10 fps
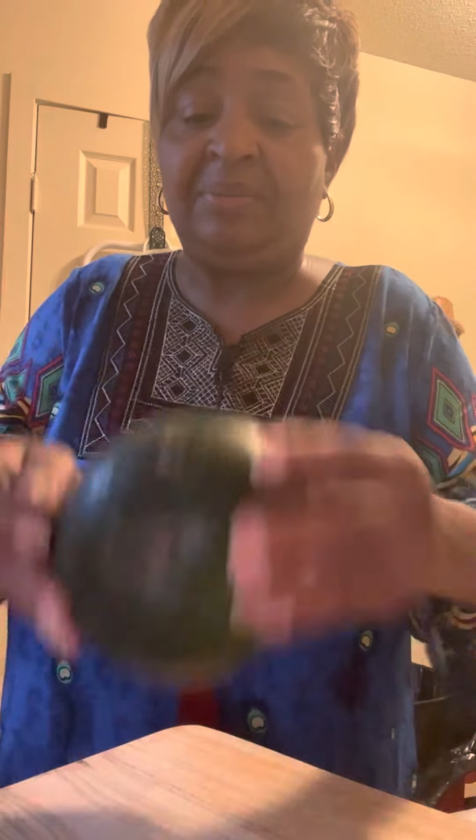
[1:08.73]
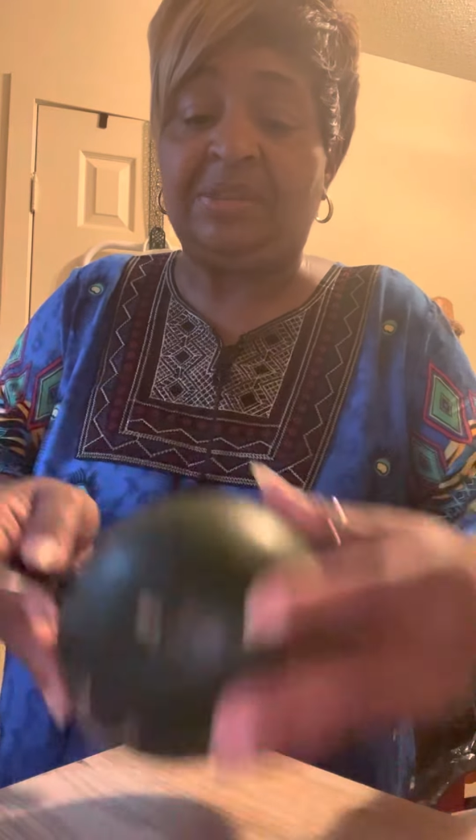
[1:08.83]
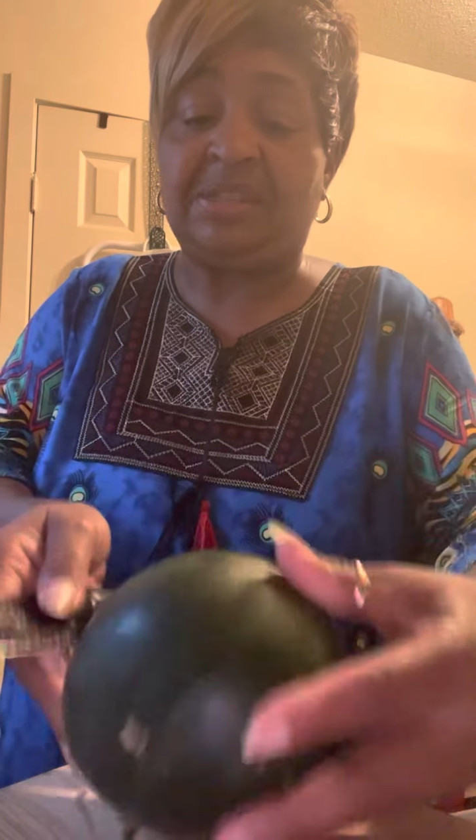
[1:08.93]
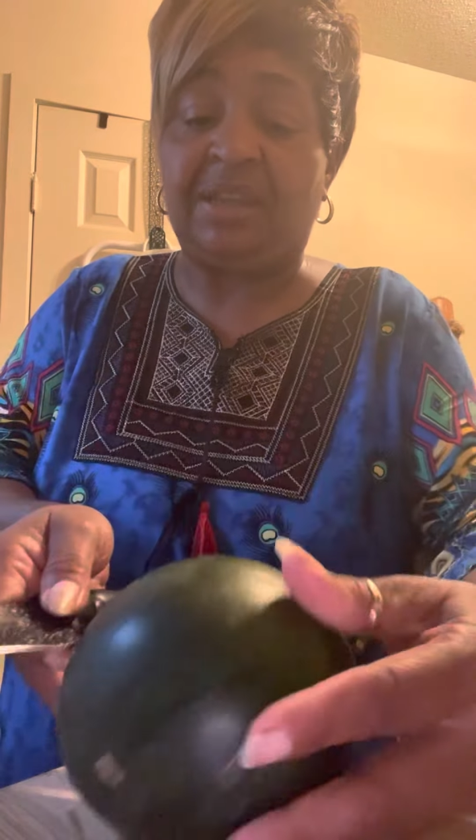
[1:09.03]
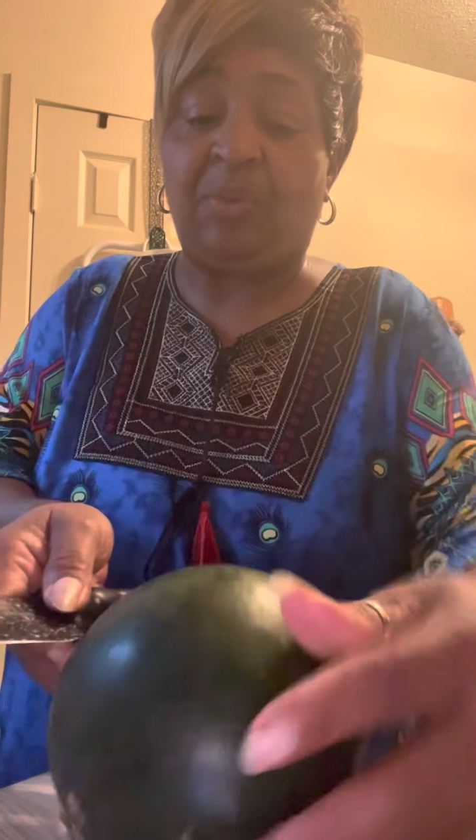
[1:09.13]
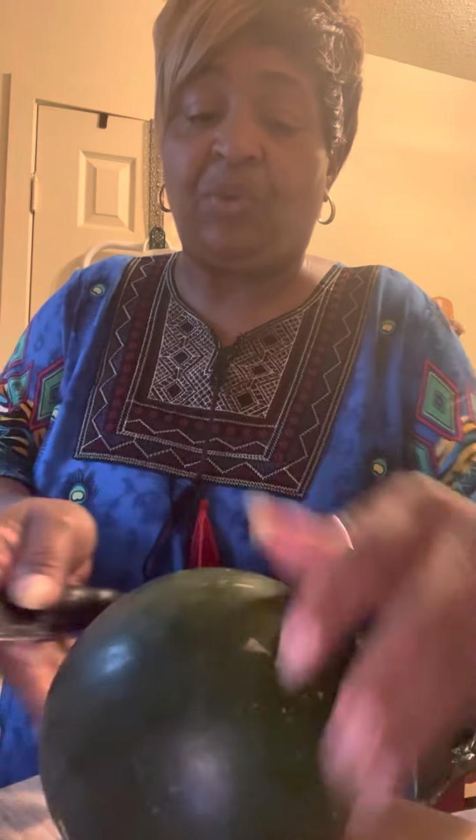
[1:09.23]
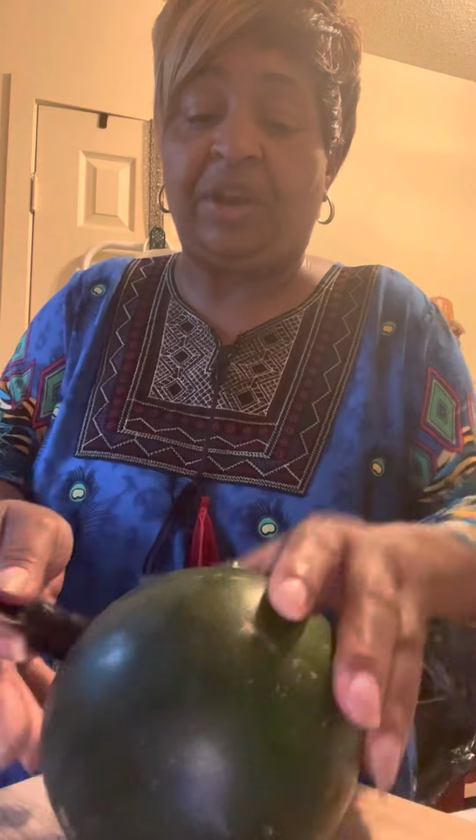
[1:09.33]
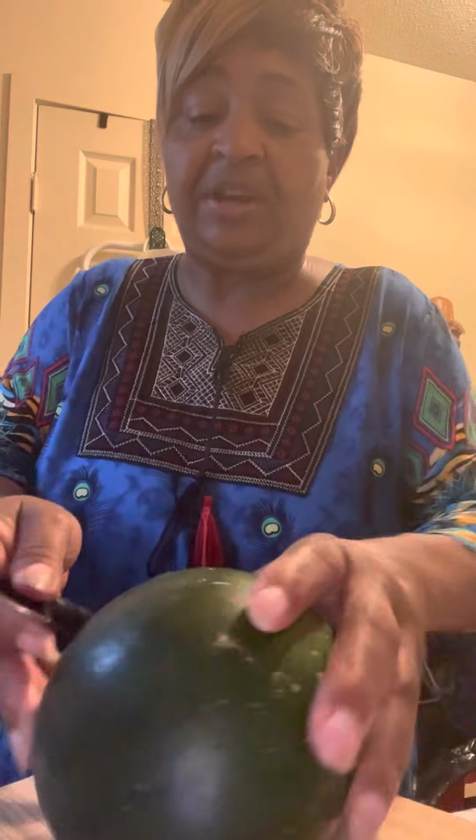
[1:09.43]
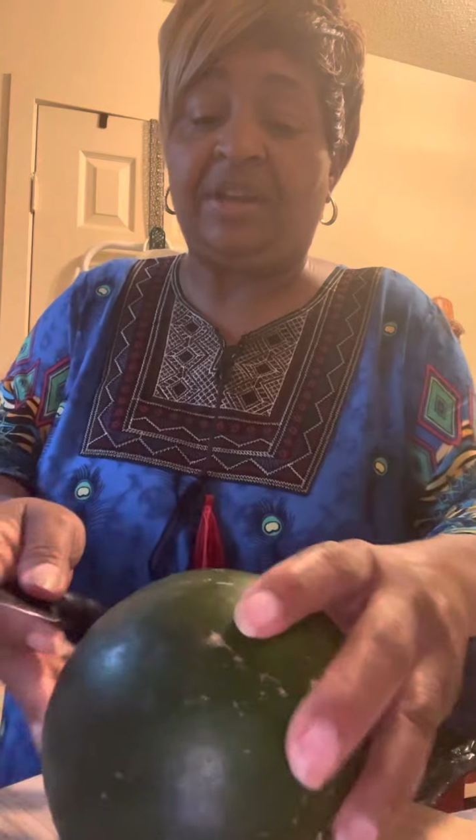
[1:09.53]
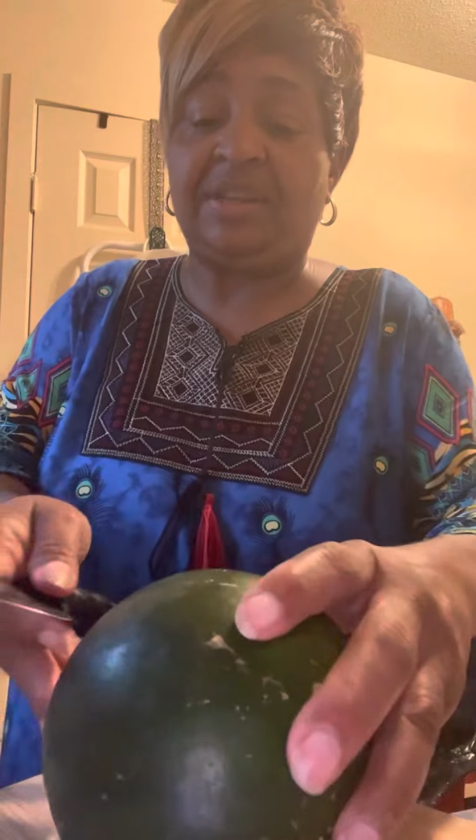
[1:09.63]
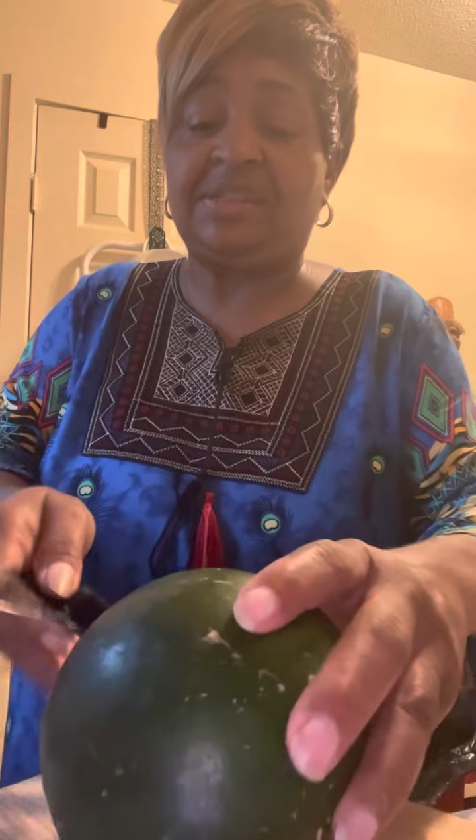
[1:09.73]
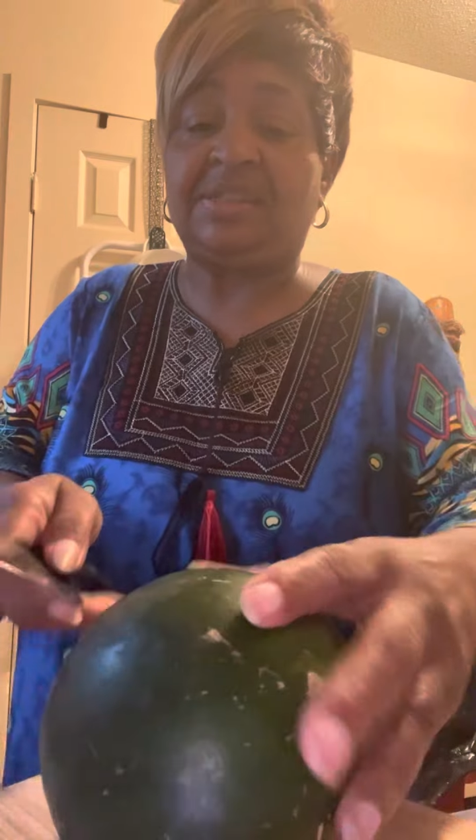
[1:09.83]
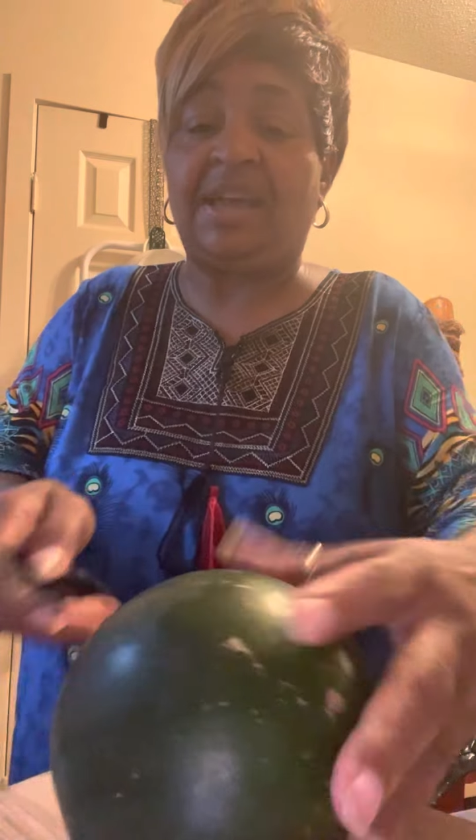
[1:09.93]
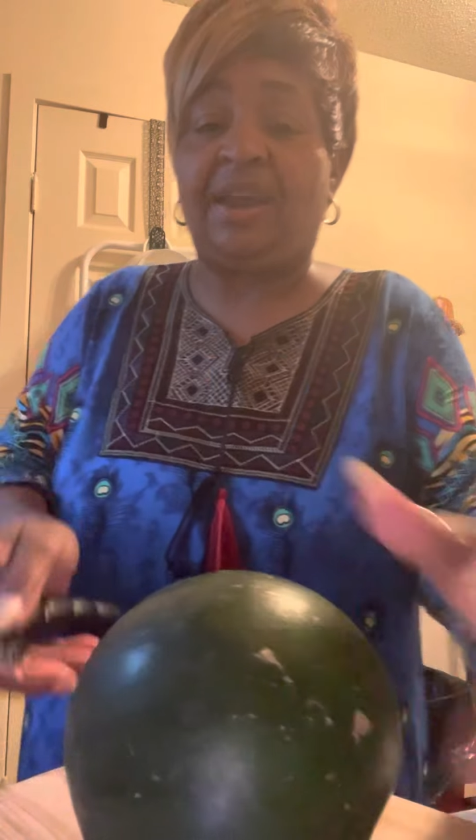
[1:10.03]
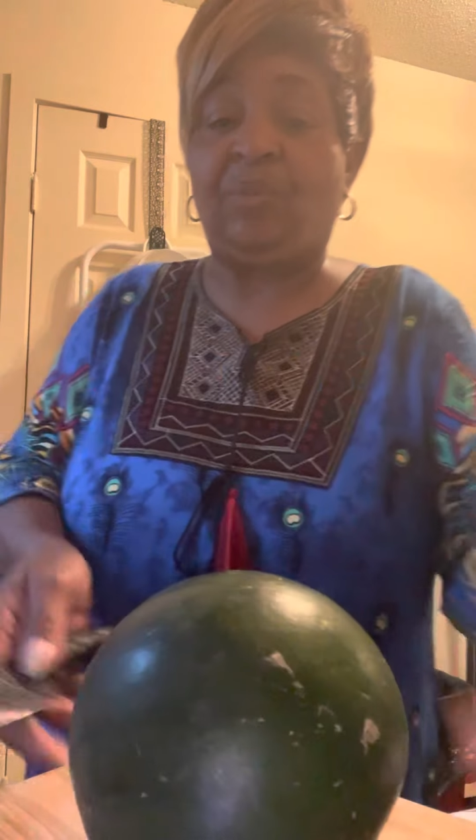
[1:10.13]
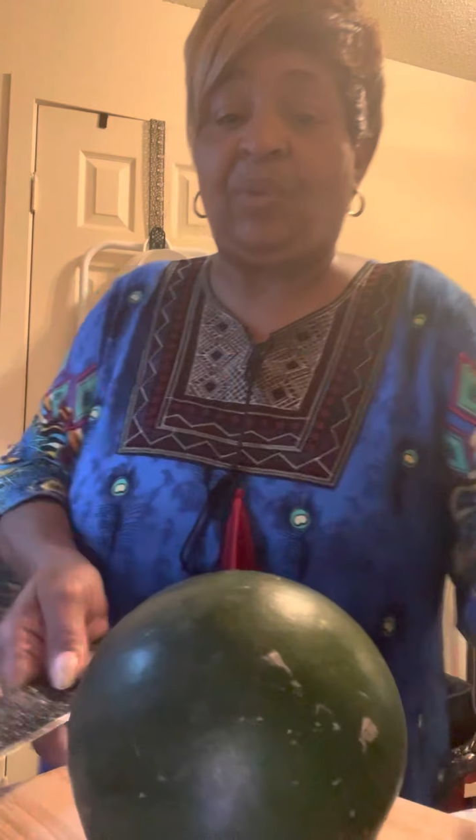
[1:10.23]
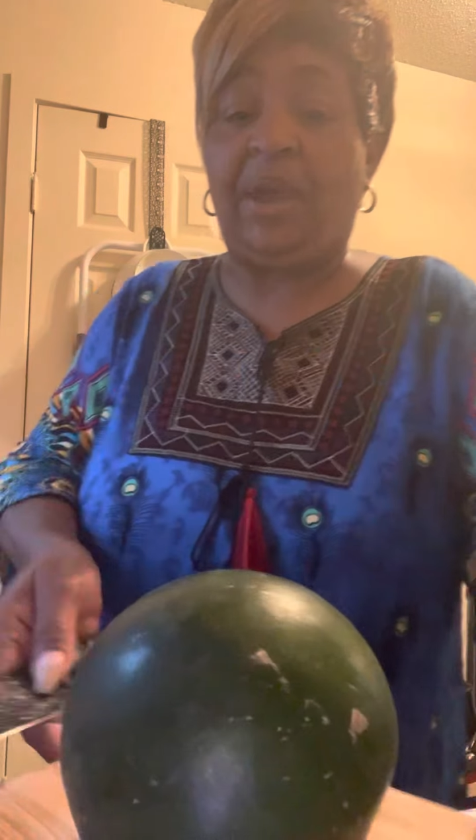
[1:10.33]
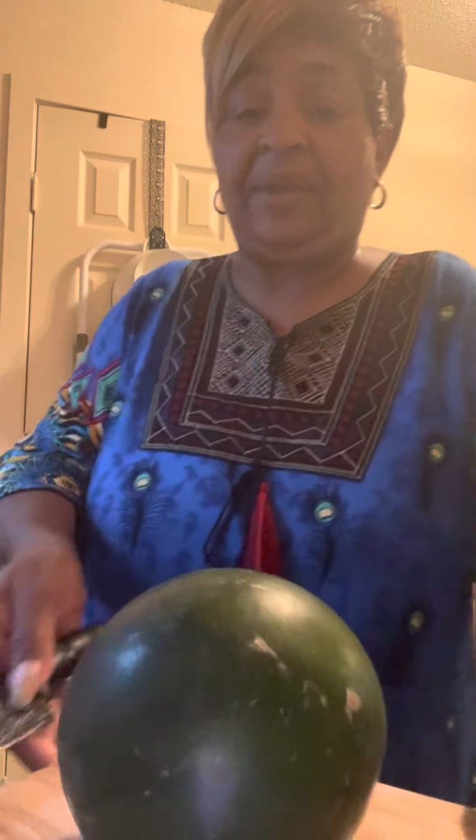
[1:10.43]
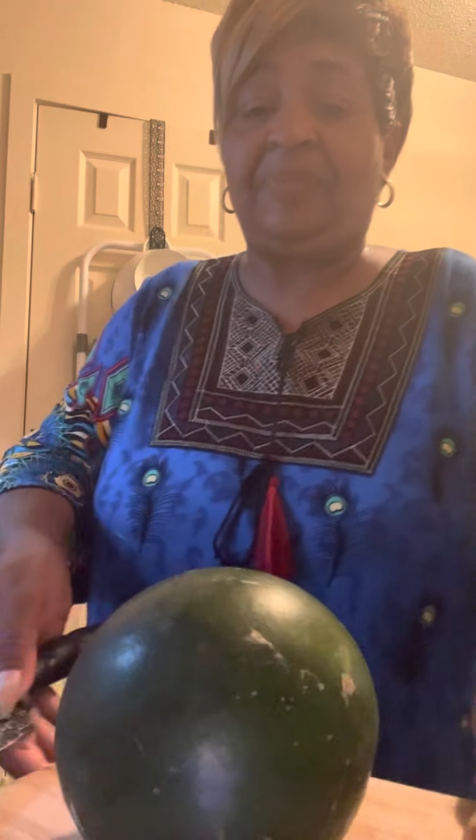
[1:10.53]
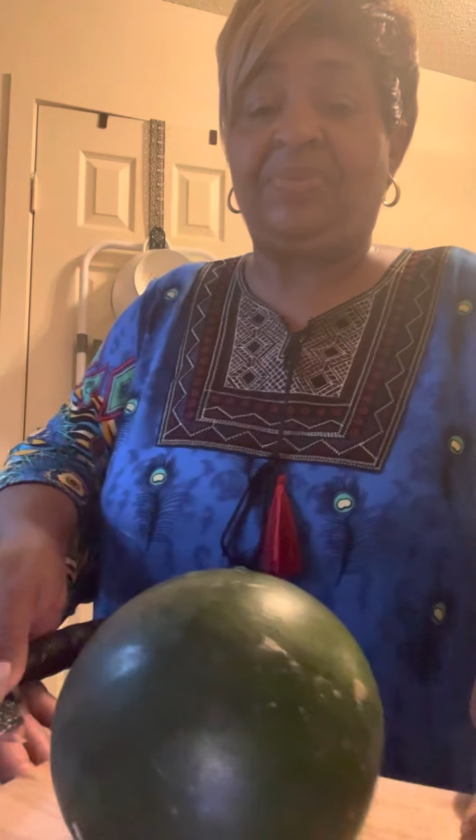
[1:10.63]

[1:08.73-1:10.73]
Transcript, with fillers: You see, I want to cut it sideways.